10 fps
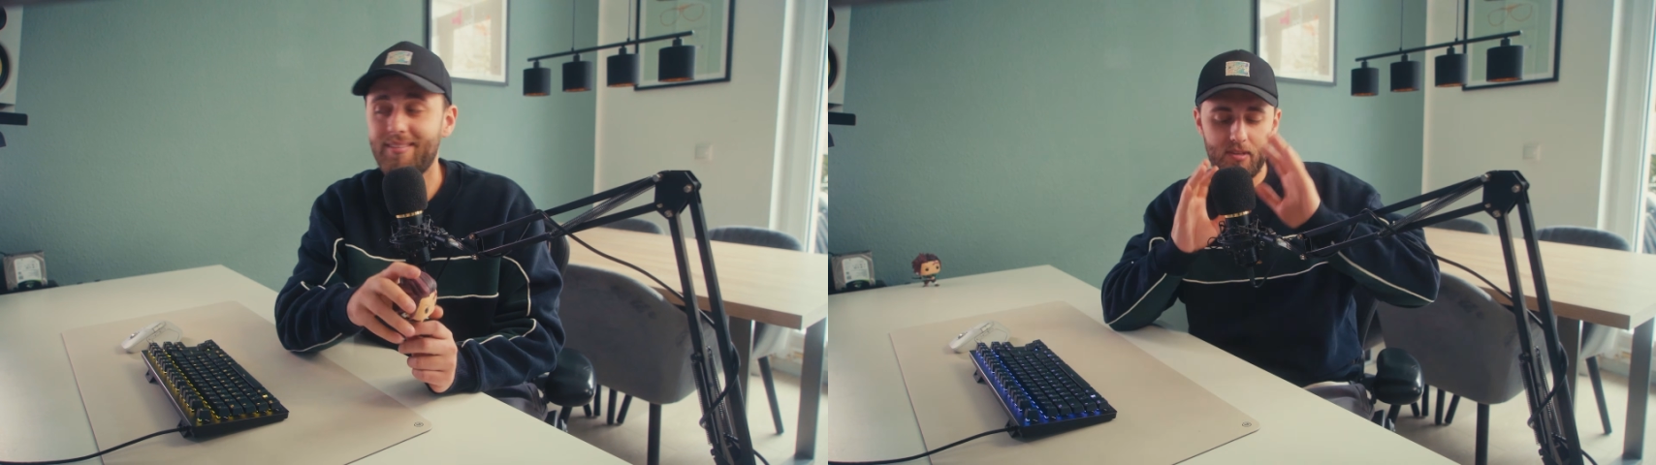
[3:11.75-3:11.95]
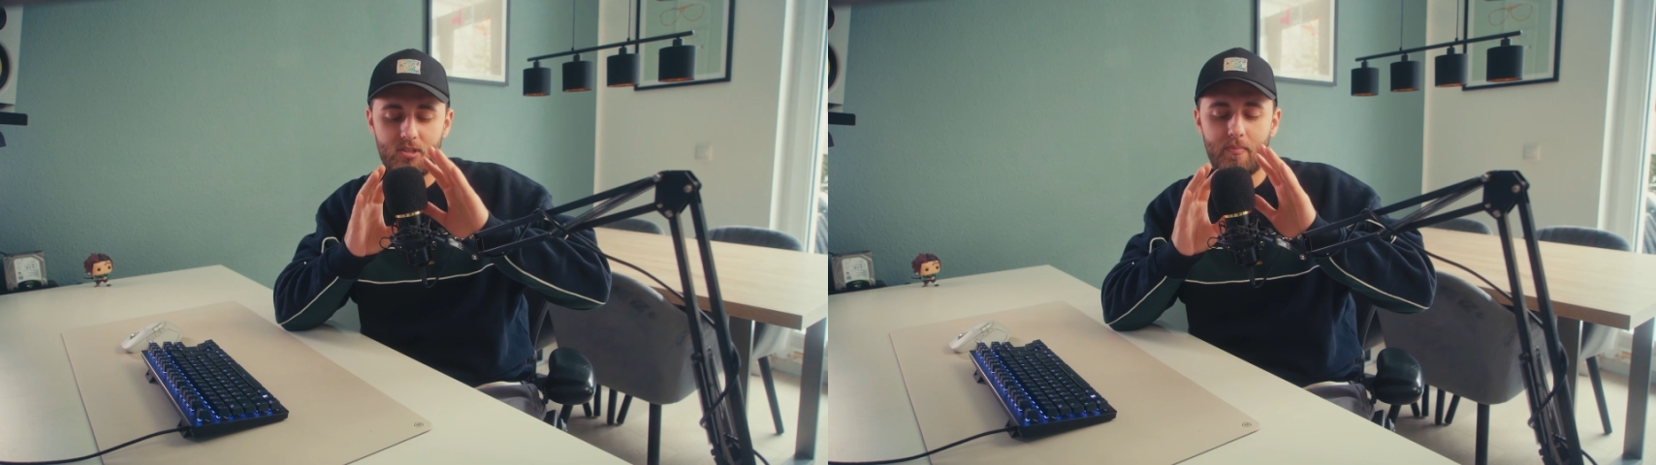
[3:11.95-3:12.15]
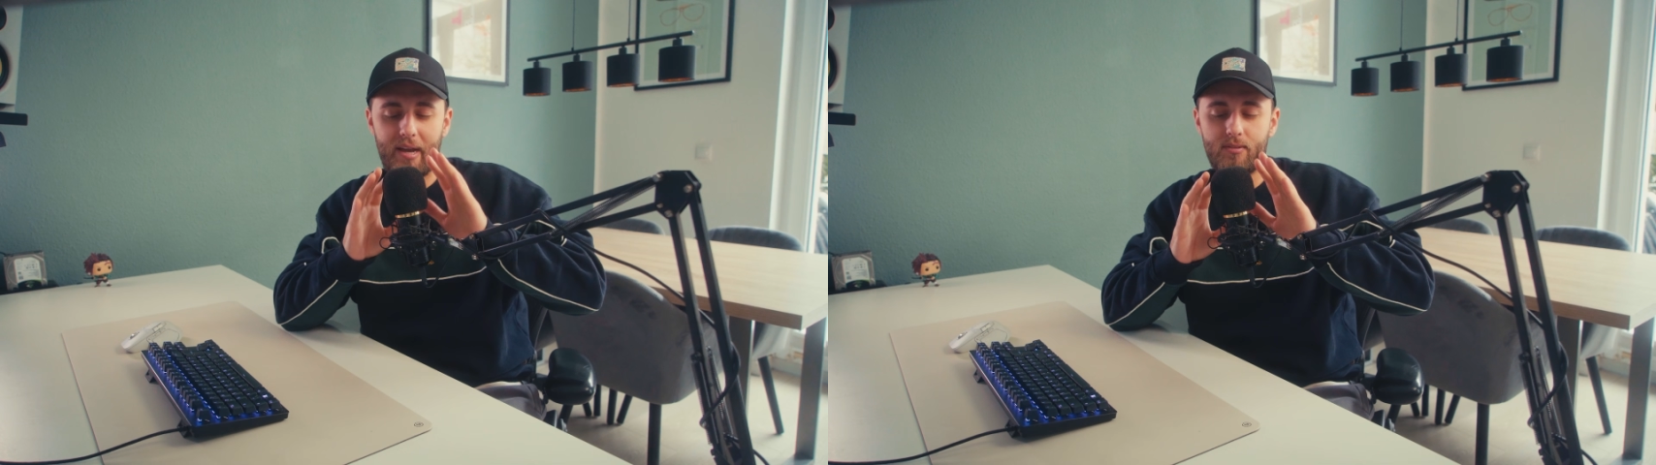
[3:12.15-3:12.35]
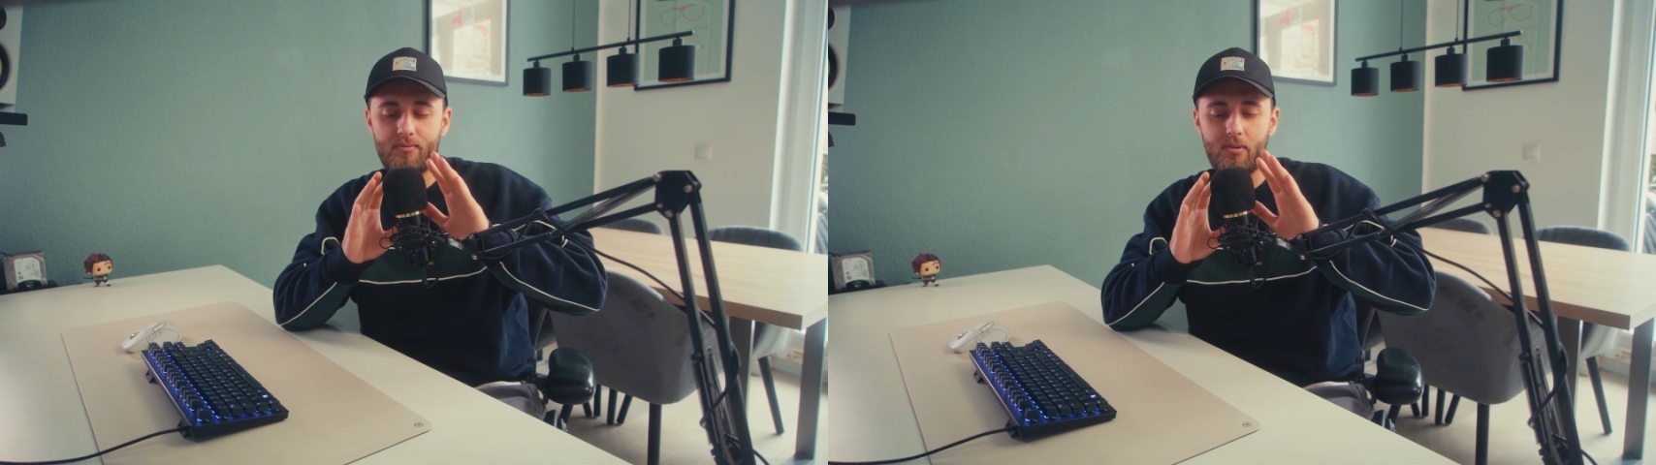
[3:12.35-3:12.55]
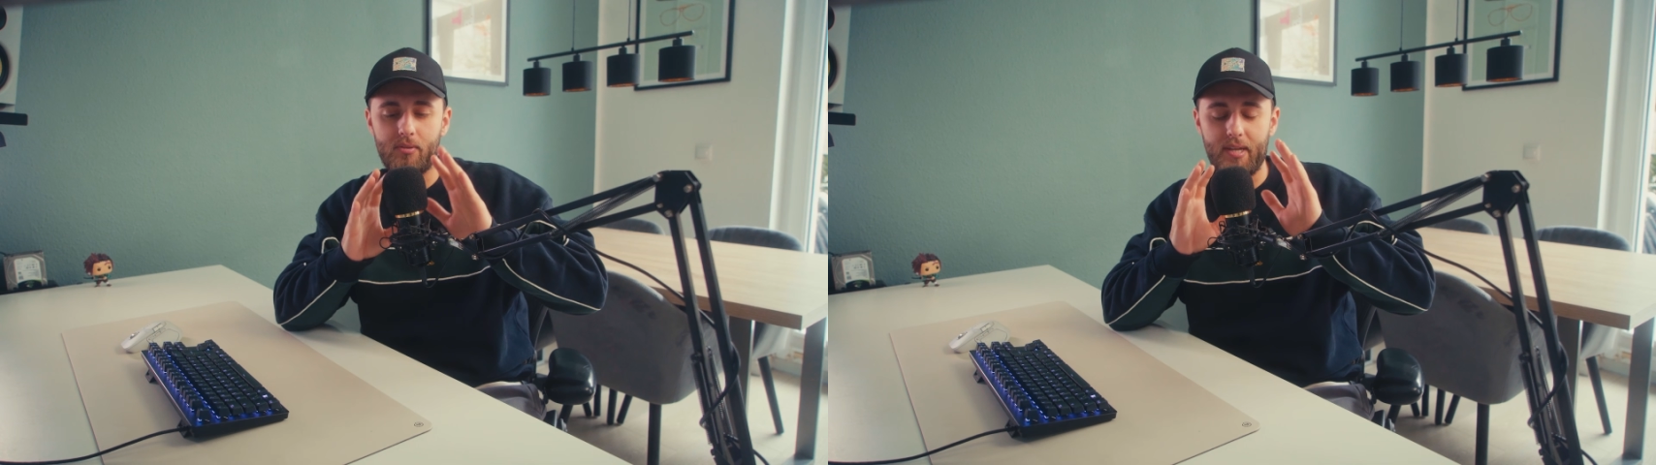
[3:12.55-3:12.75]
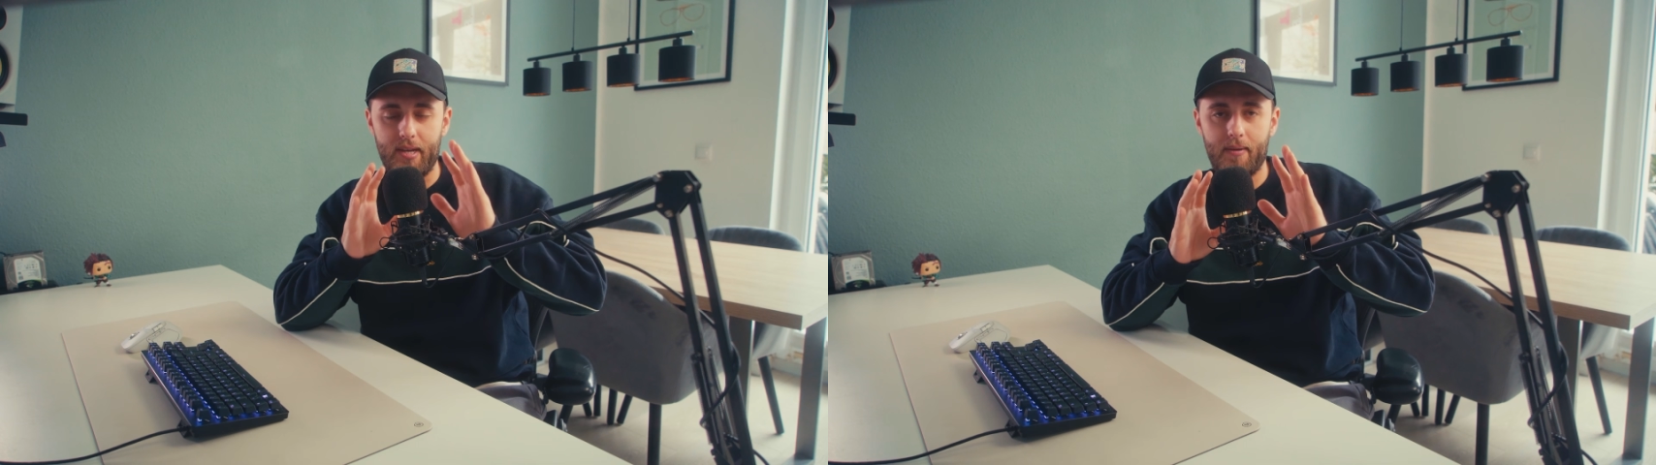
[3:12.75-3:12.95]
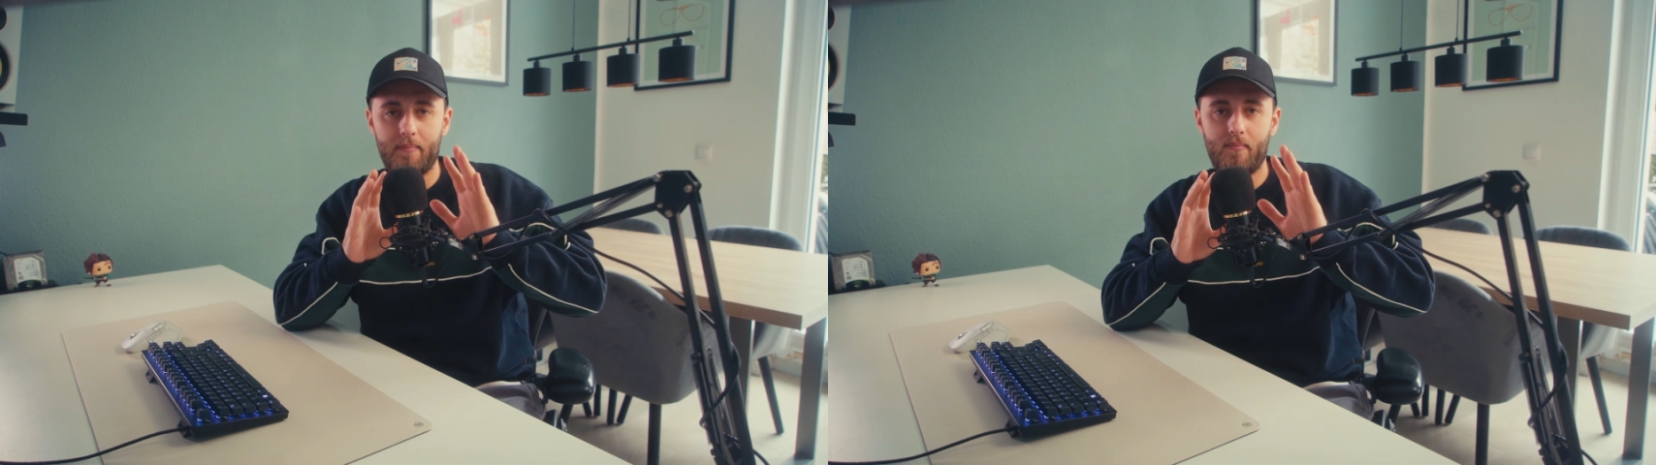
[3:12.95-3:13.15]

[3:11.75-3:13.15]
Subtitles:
This microphone here,